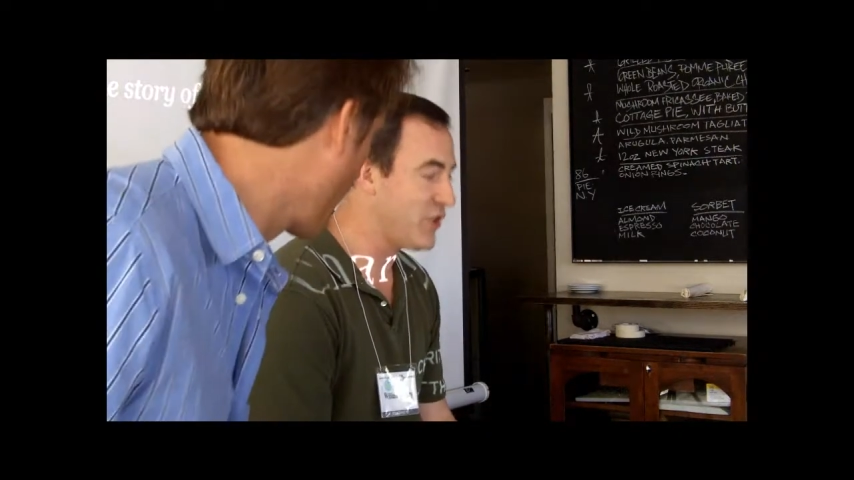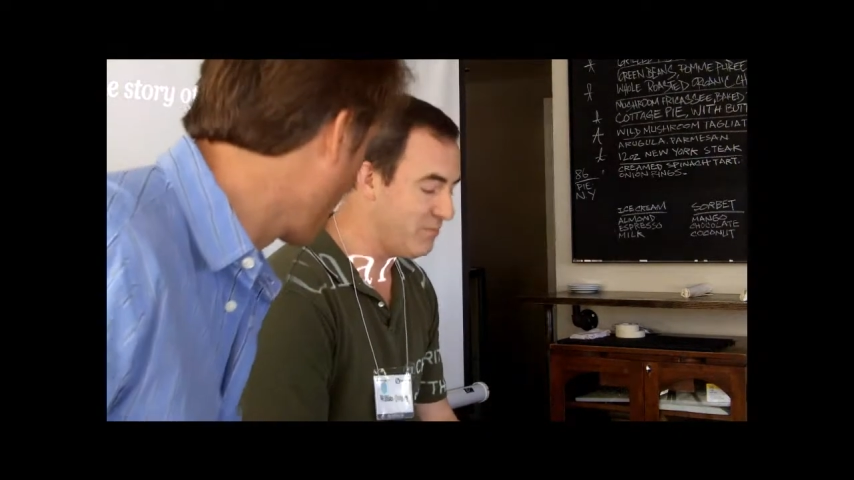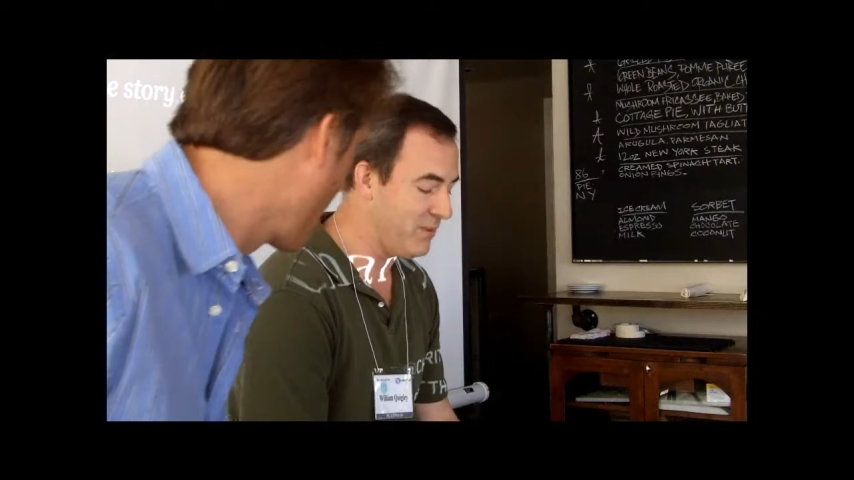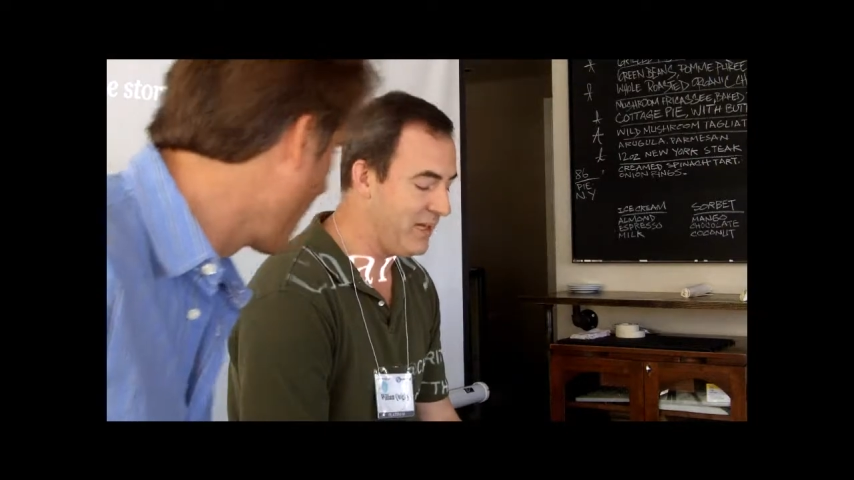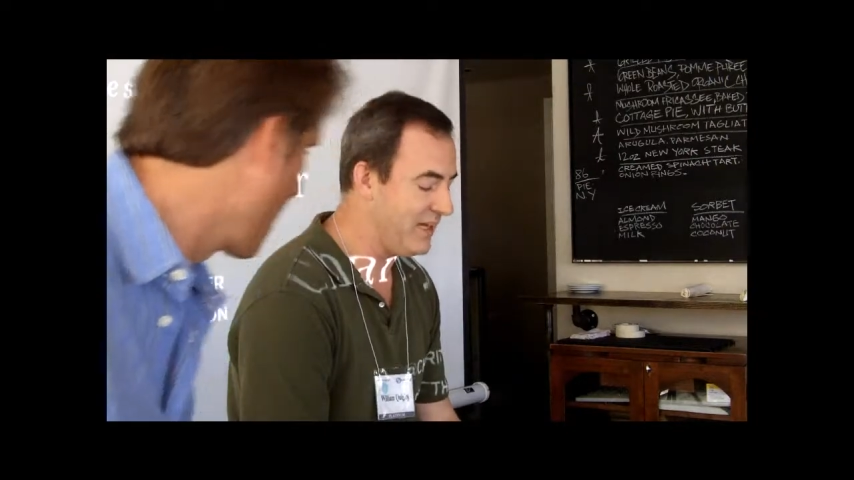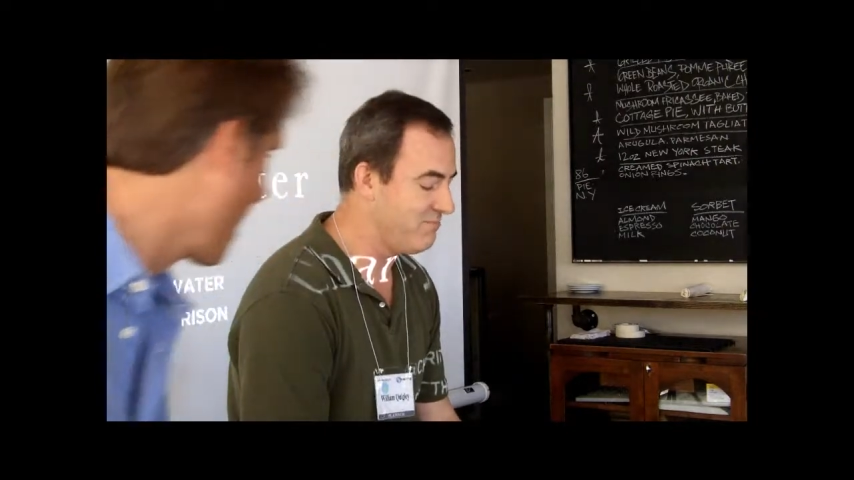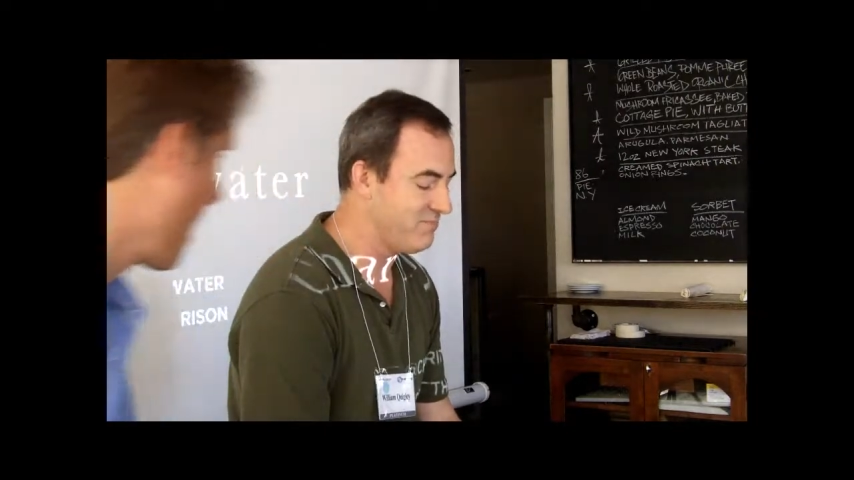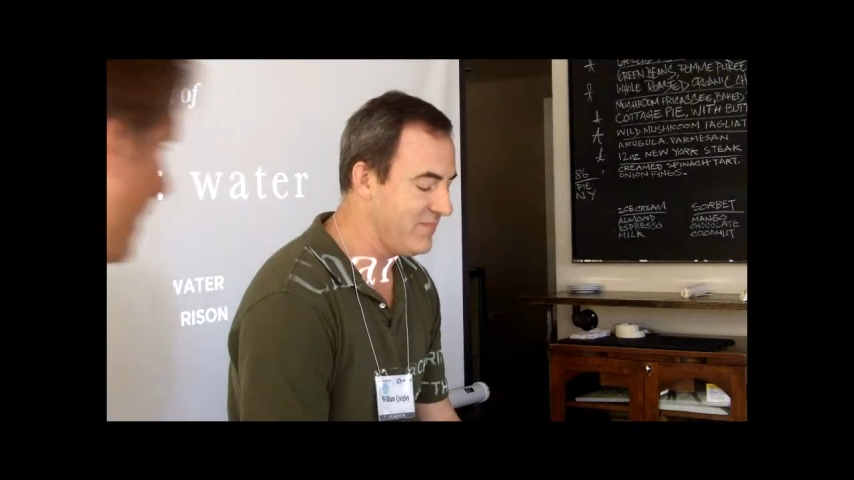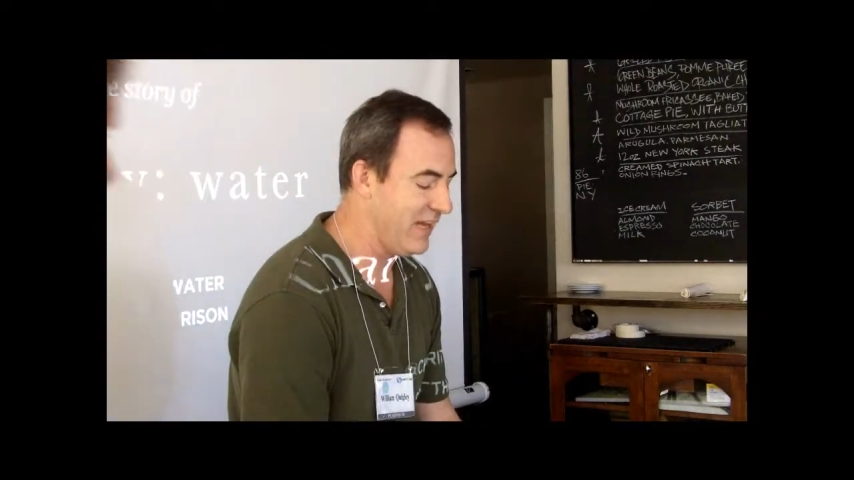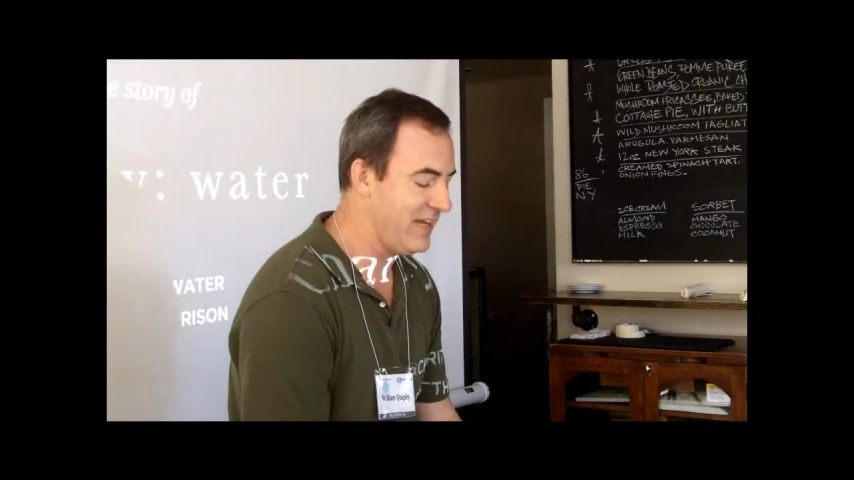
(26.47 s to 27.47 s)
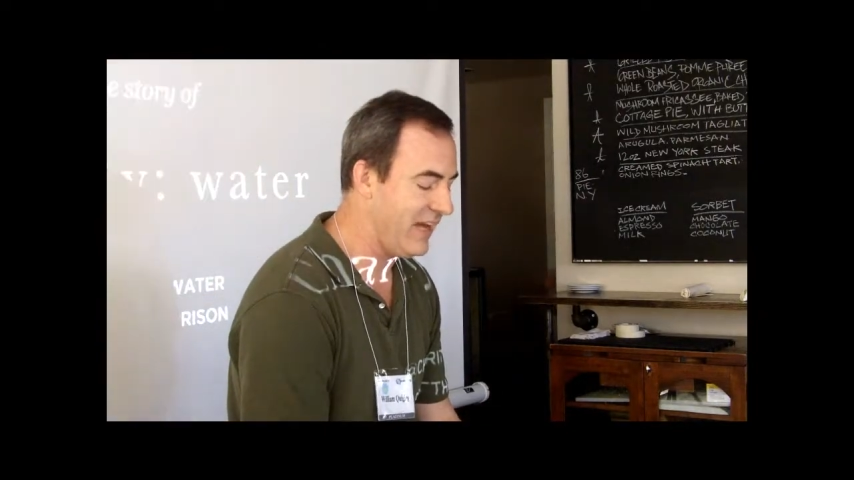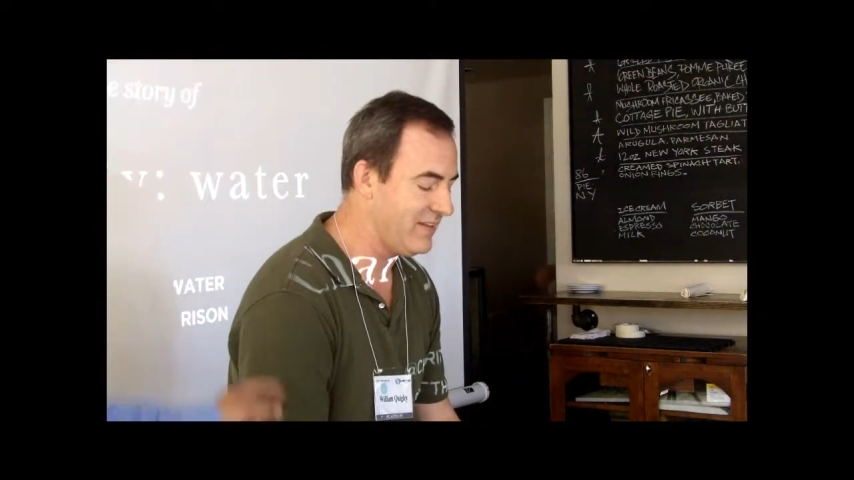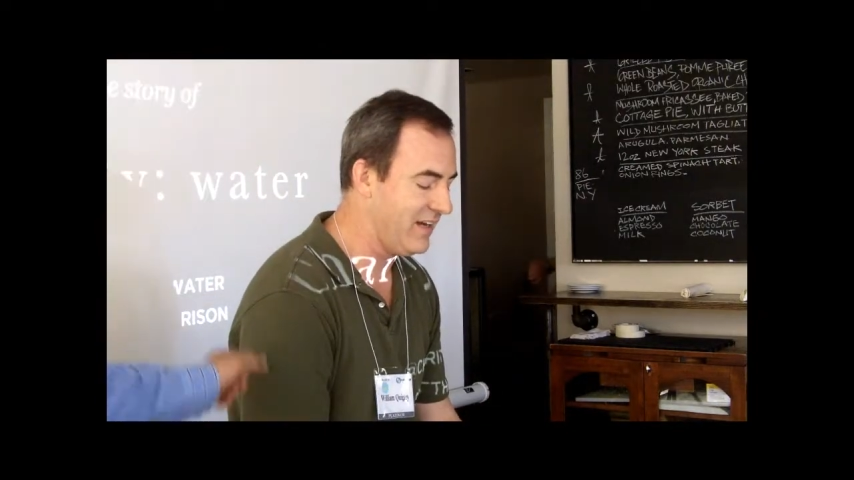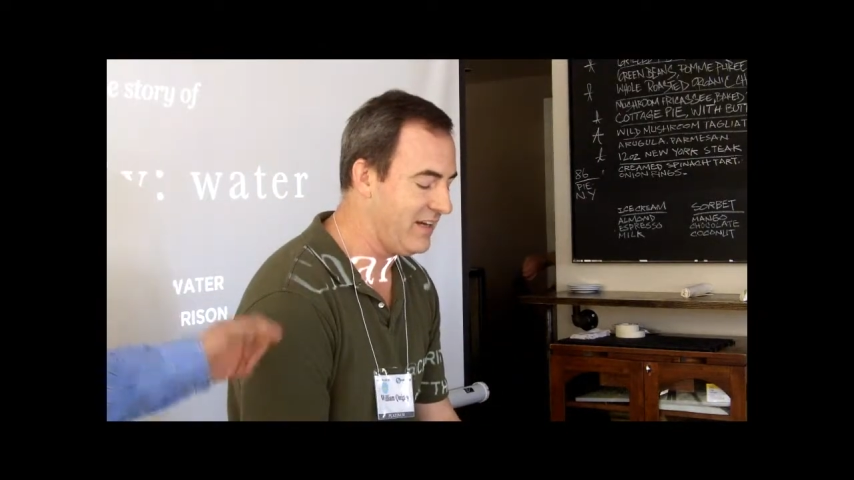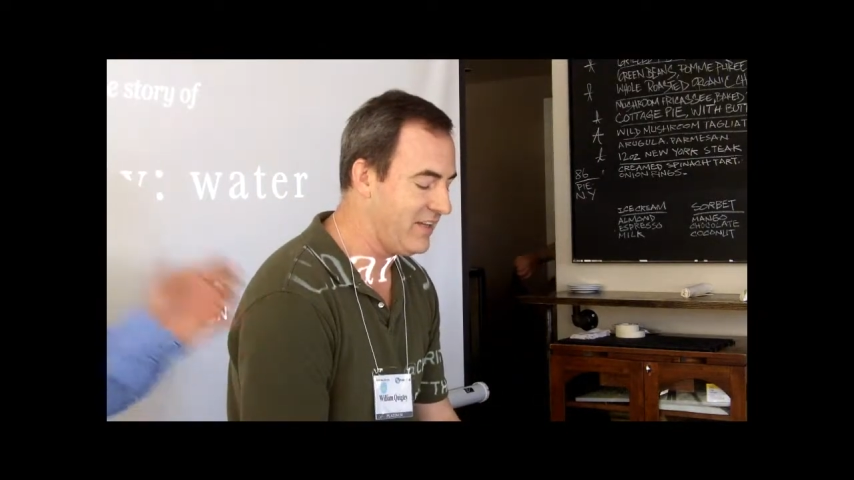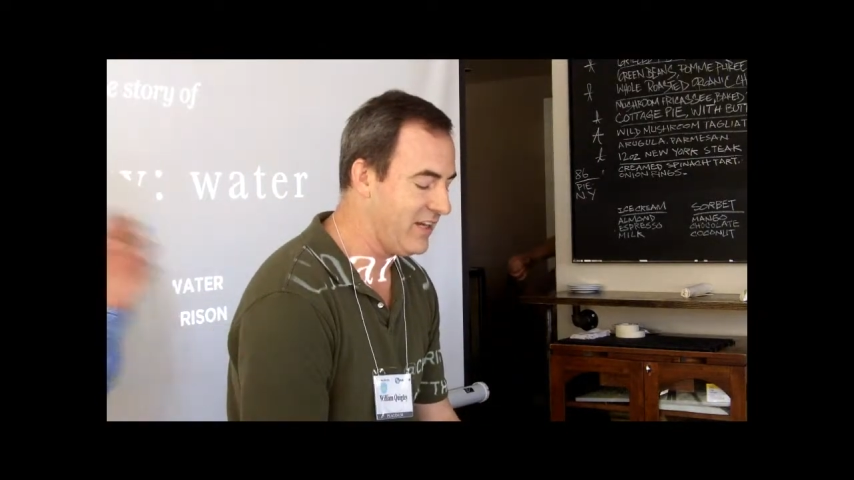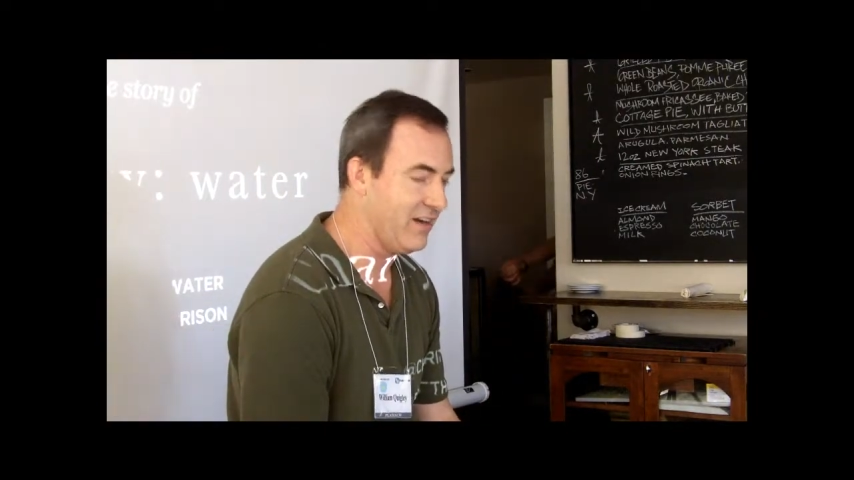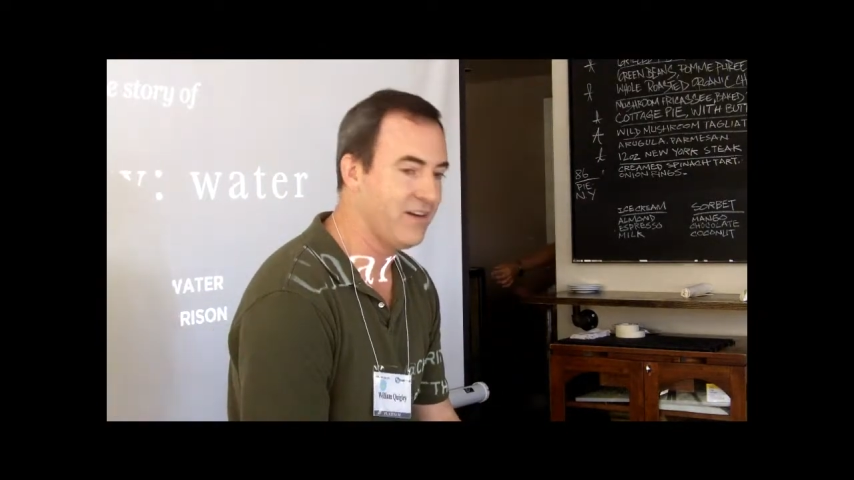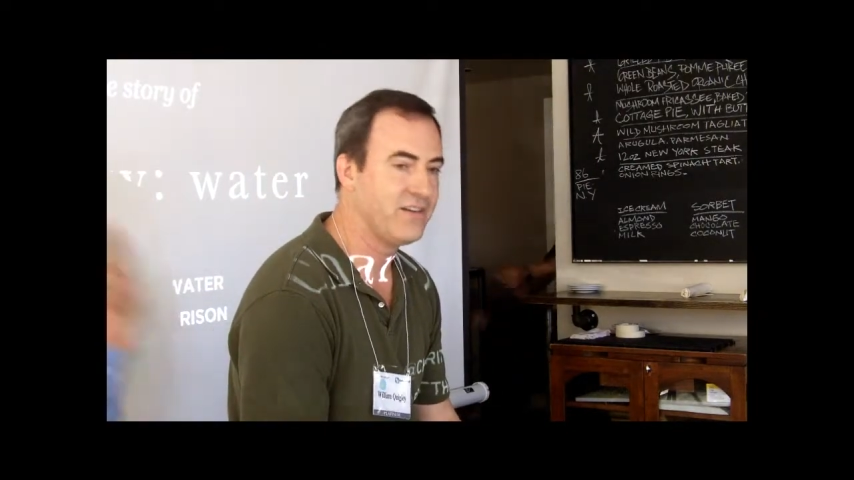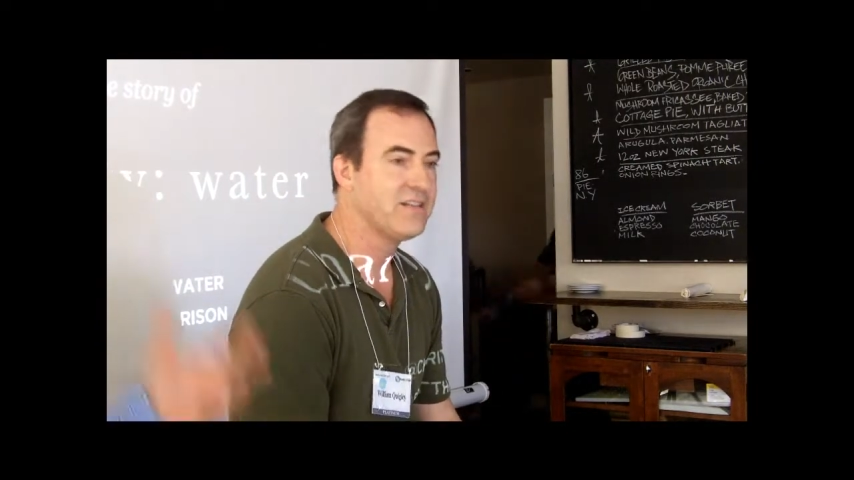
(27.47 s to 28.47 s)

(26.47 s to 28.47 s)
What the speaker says: should be like headline of the year.